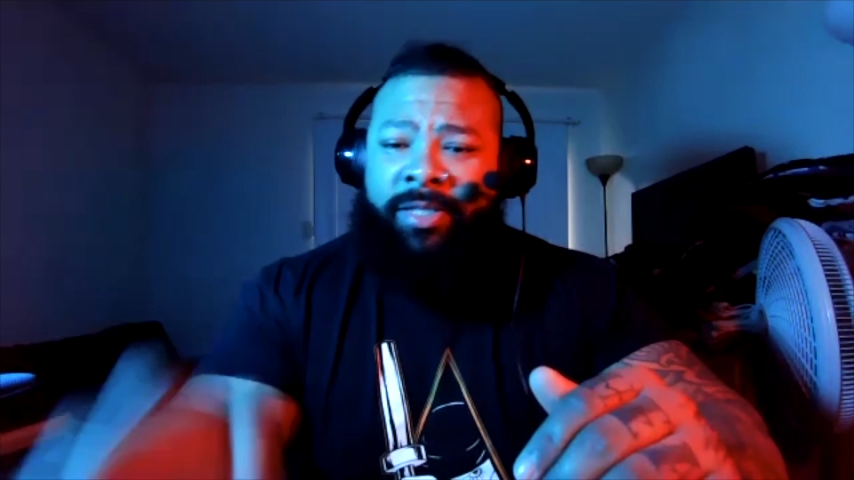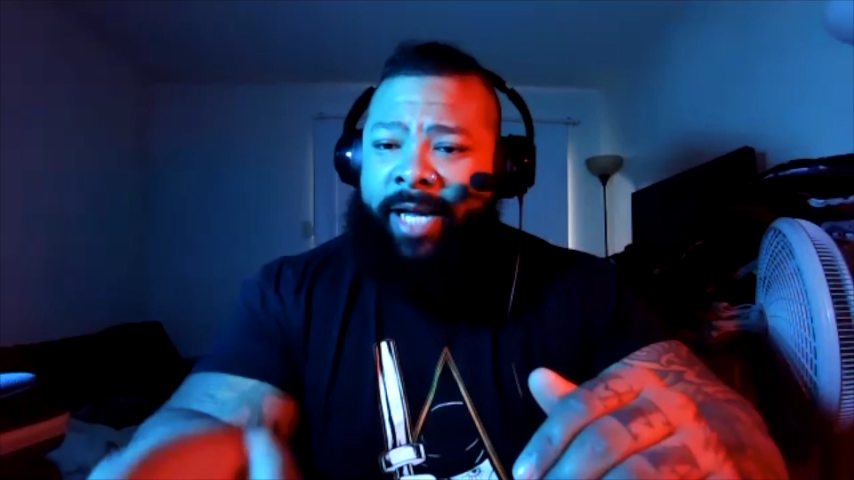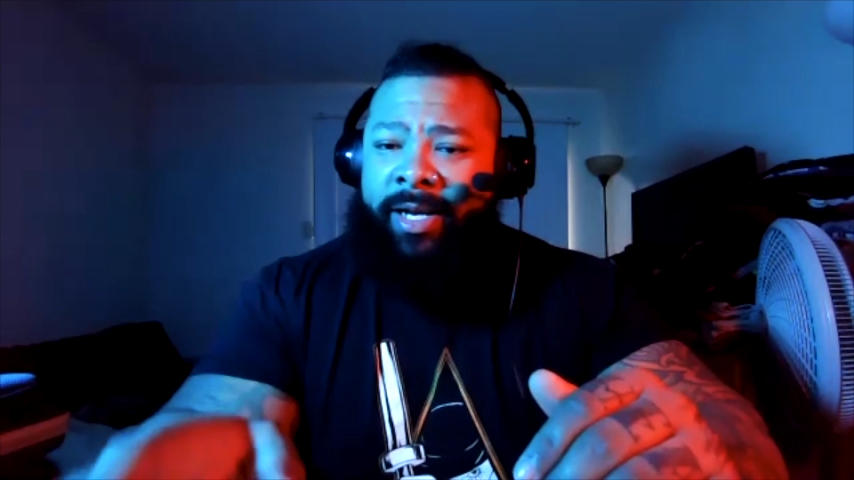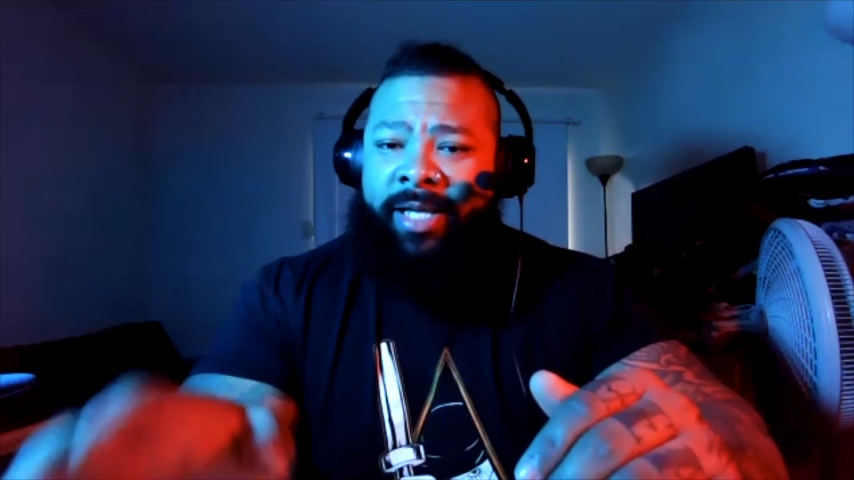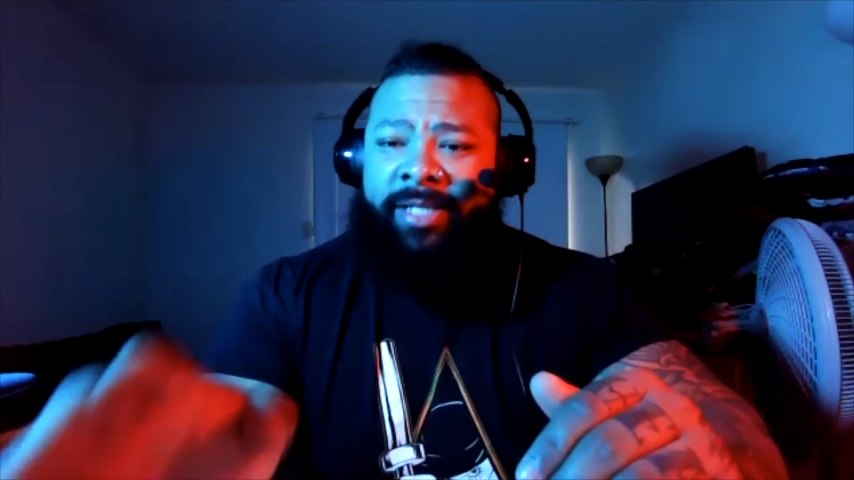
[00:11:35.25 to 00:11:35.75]

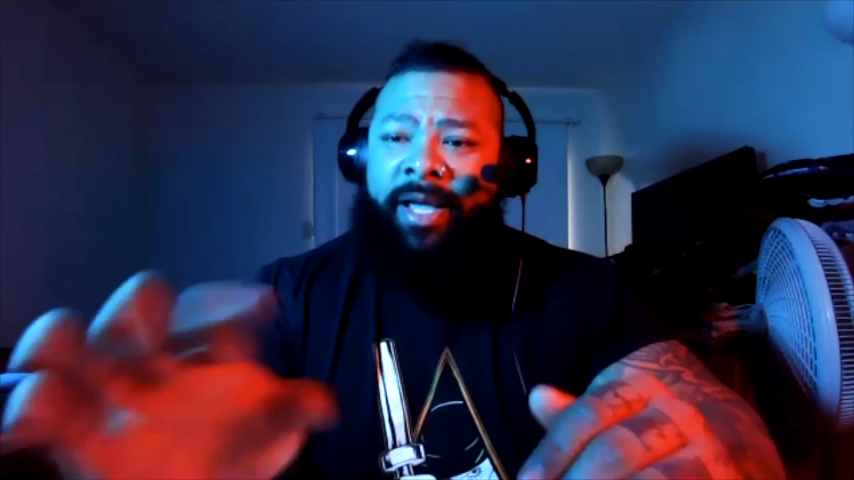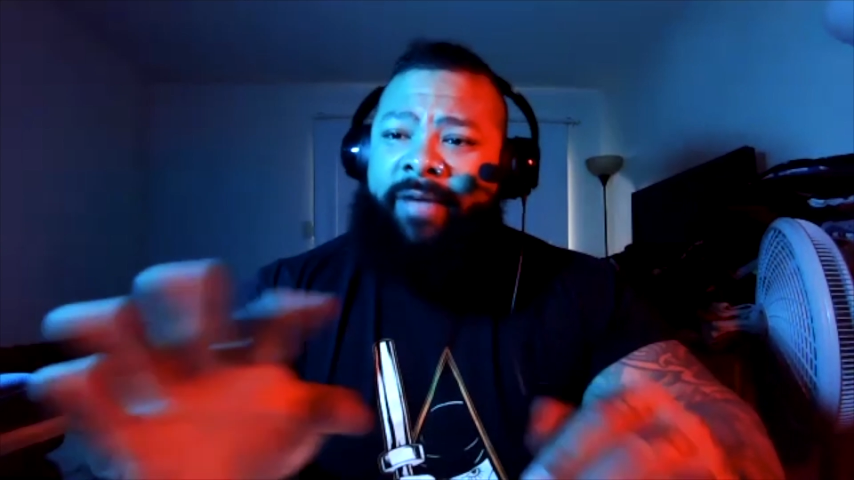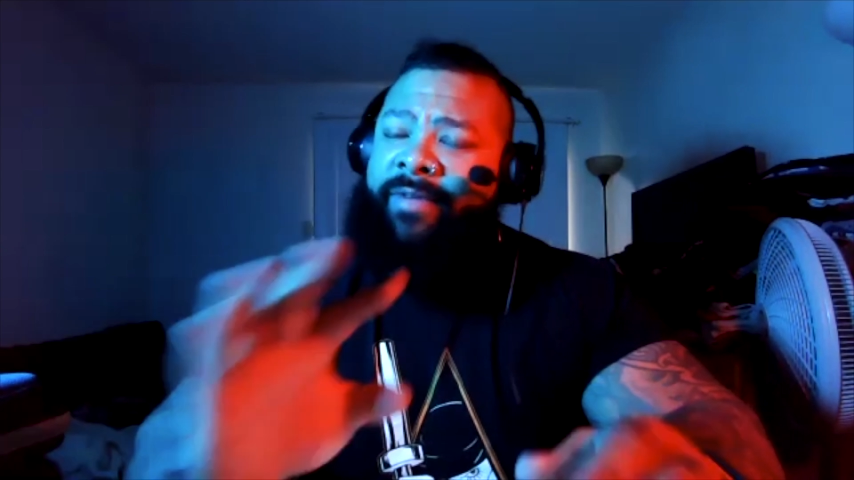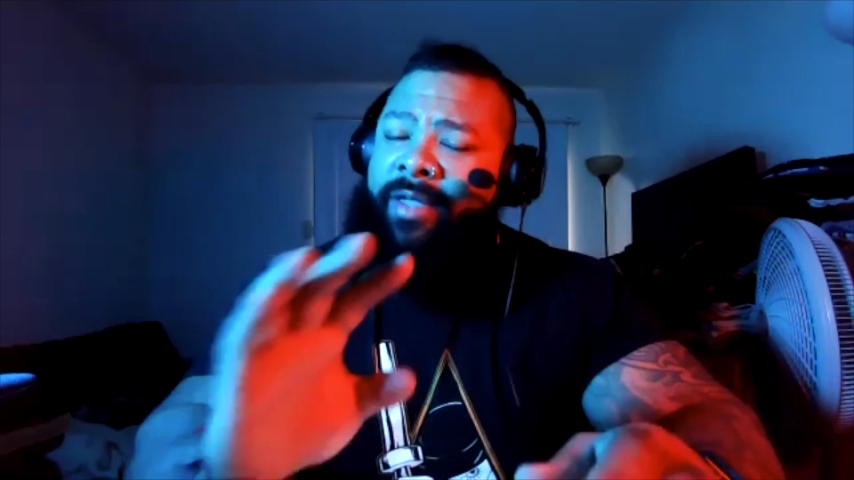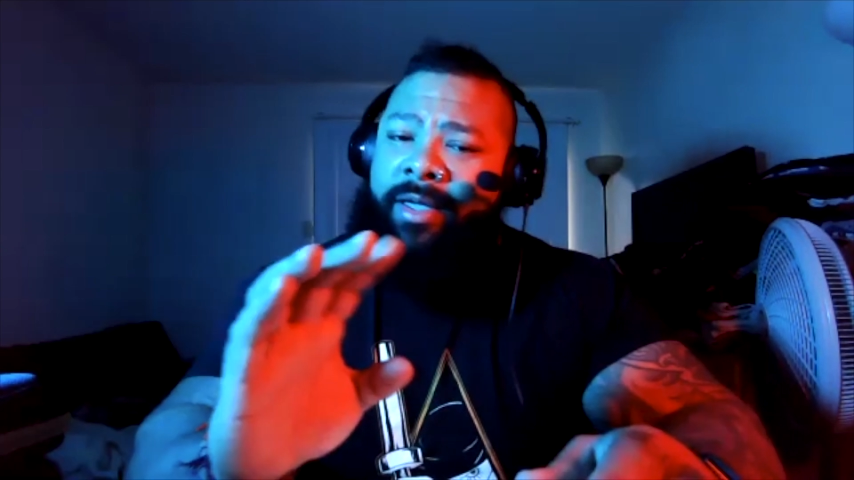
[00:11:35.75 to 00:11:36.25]
technique
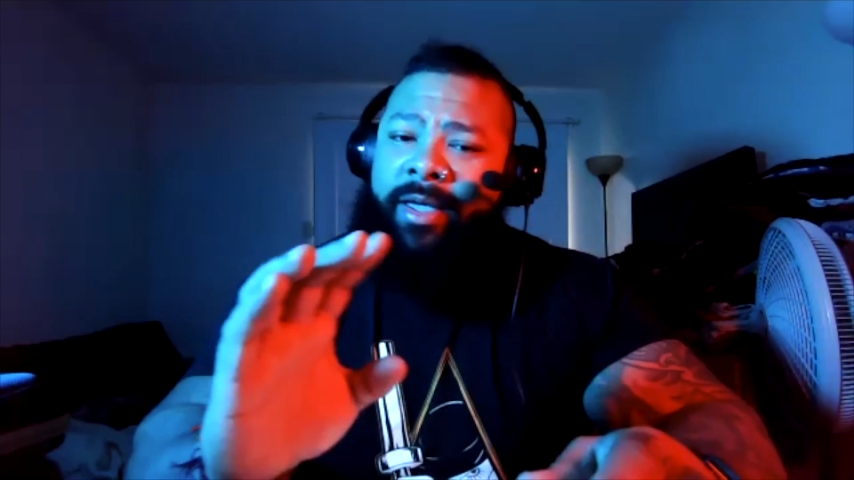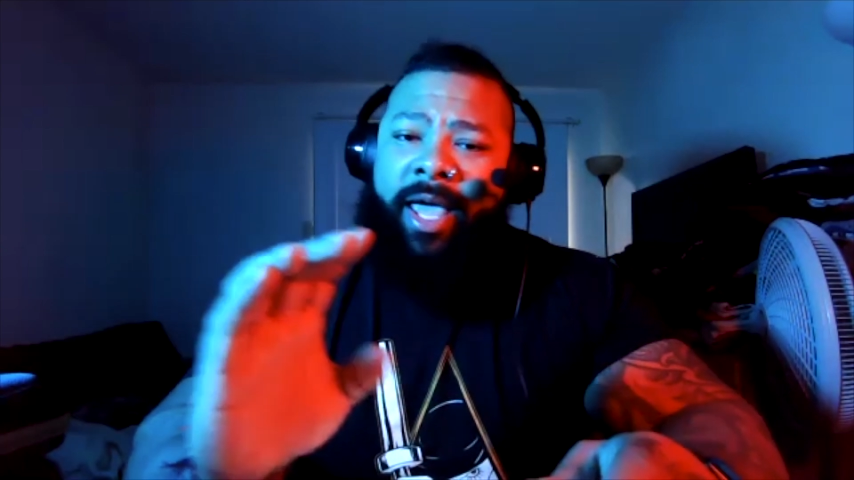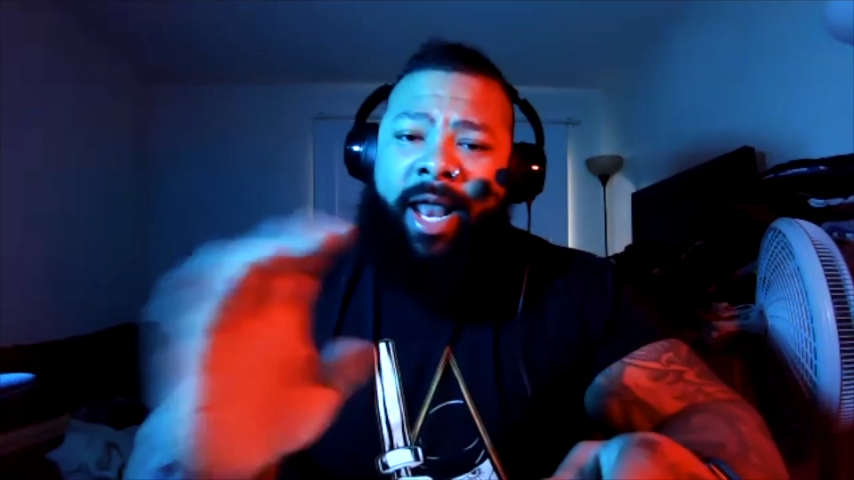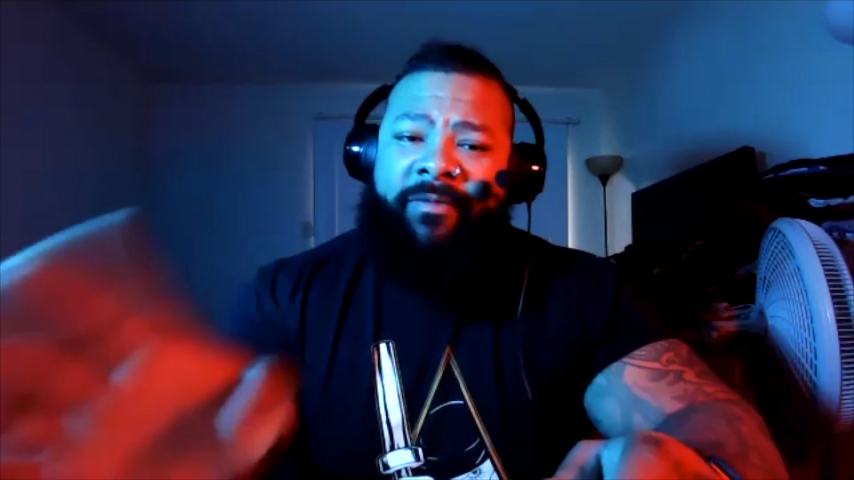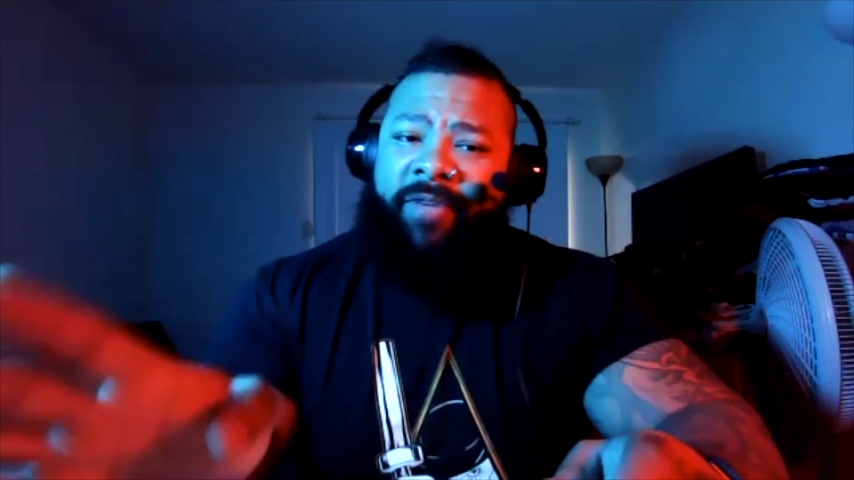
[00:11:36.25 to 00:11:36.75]
stuff,
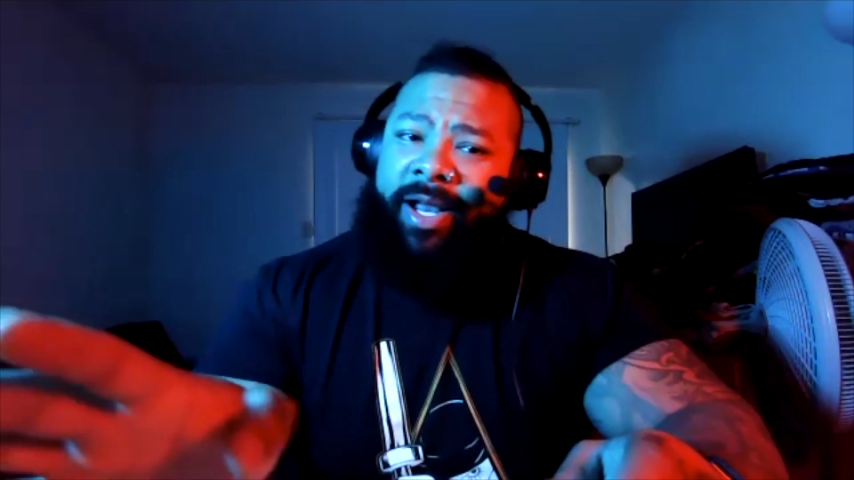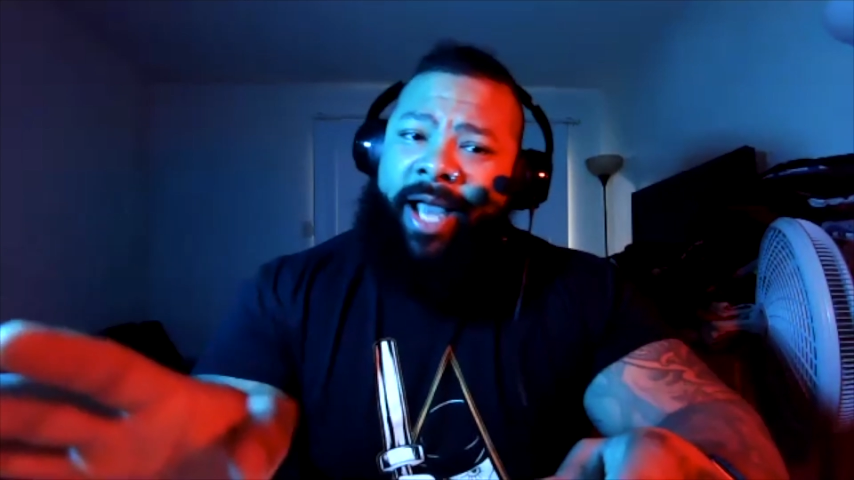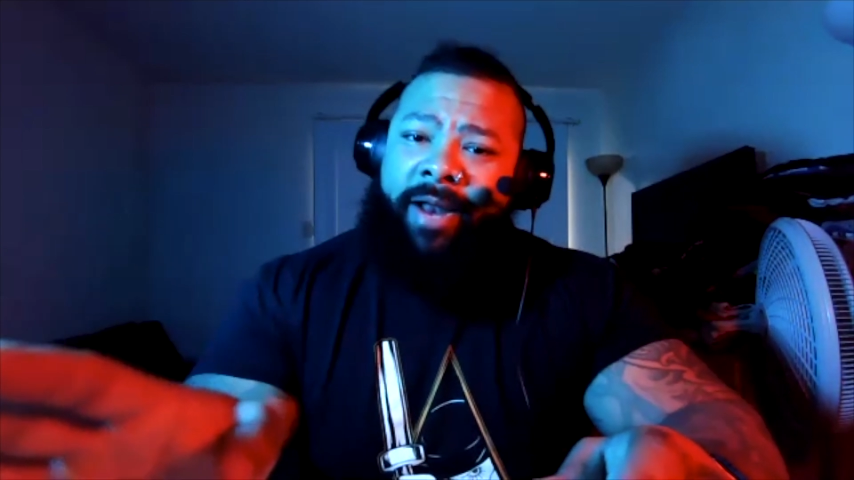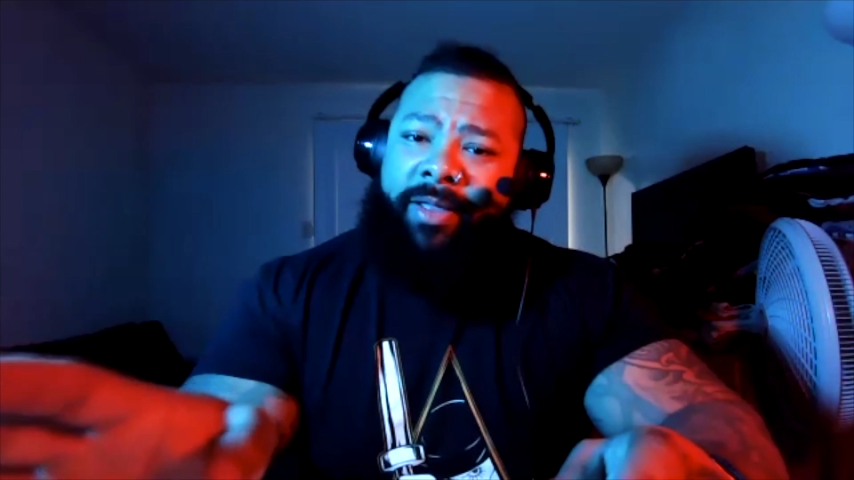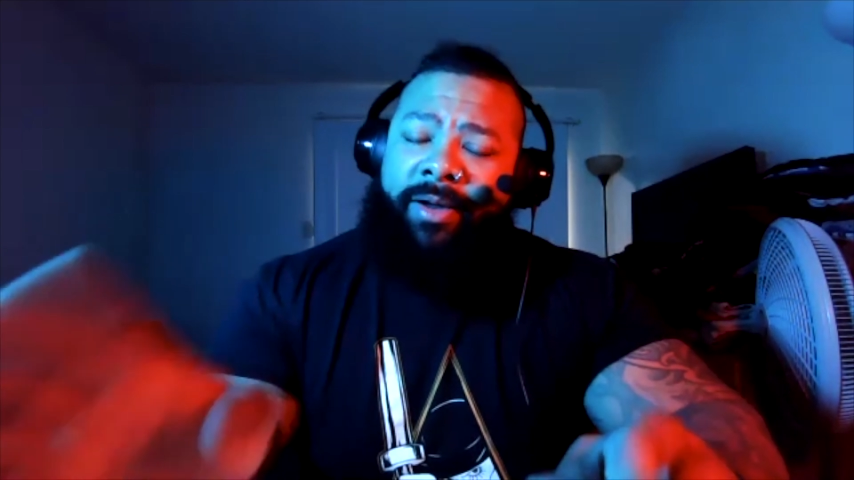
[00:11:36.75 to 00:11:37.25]
and I'm fucking
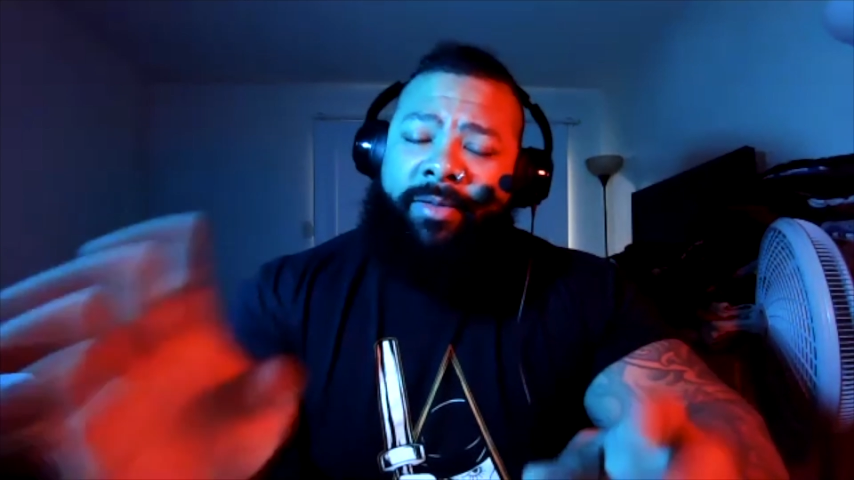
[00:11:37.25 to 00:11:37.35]
out of there.